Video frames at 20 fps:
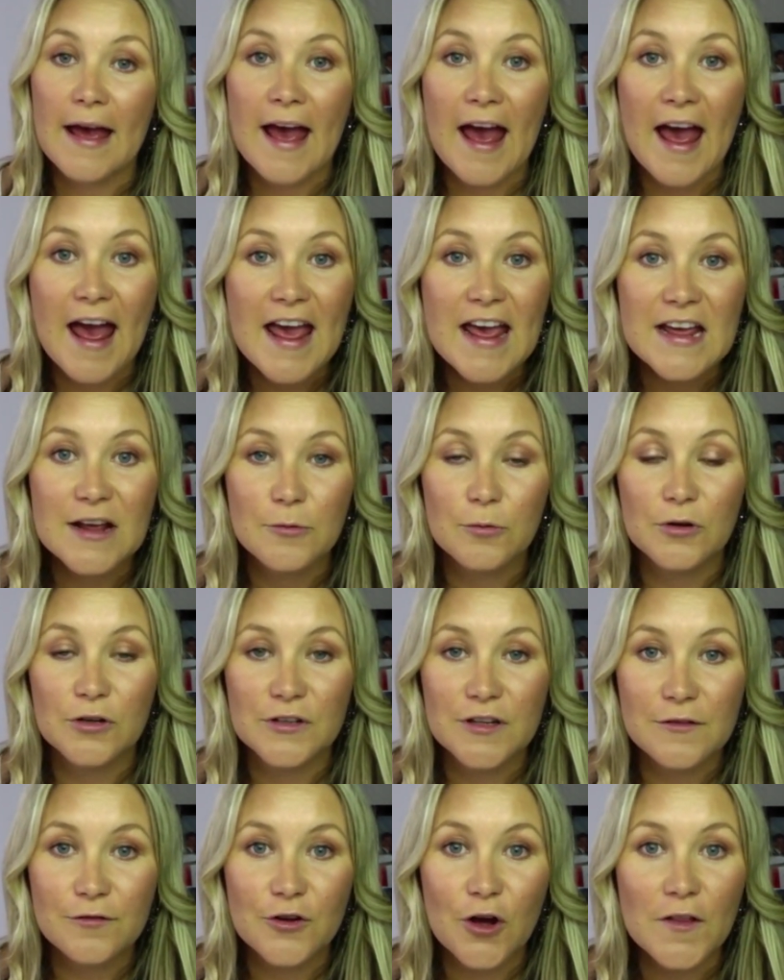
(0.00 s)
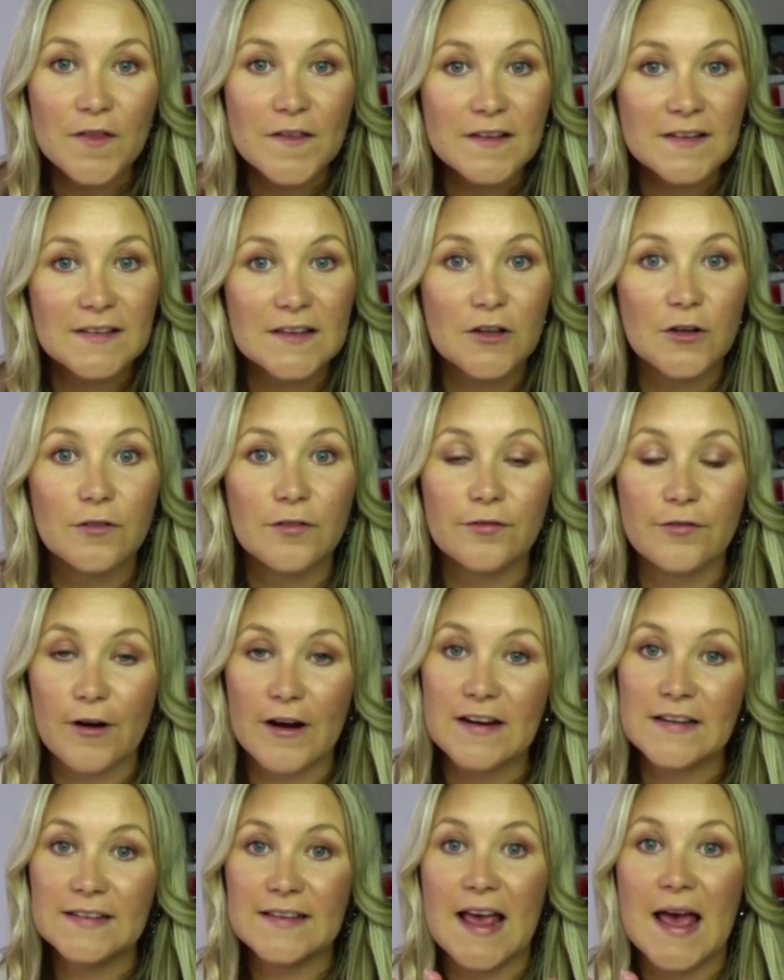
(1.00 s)
hey, well, you've got this little
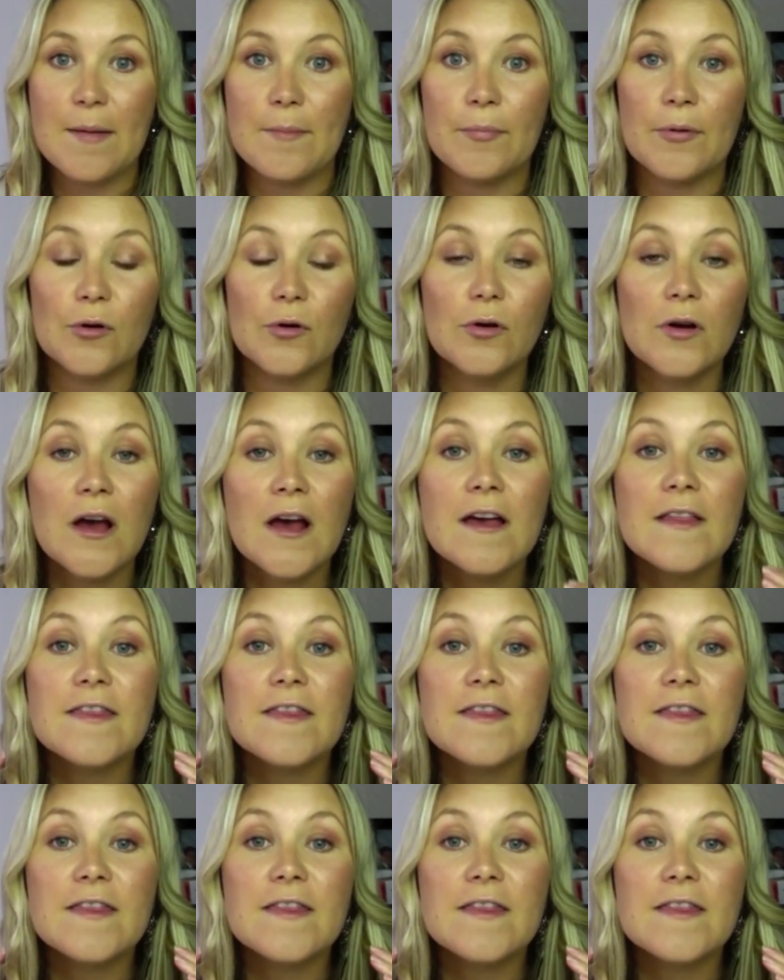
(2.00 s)
free sample.